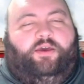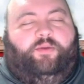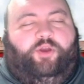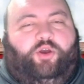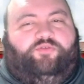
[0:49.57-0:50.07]

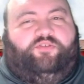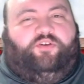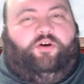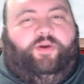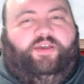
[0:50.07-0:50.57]
I'm your host, as
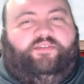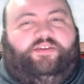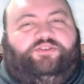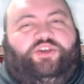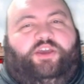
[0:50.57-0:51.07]
always,
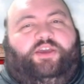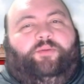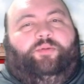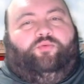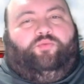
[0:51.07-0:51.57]

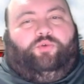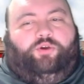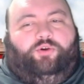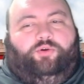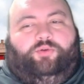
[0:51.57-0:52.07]
Jacob
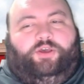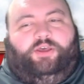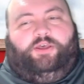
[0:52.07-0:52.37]
Rude. A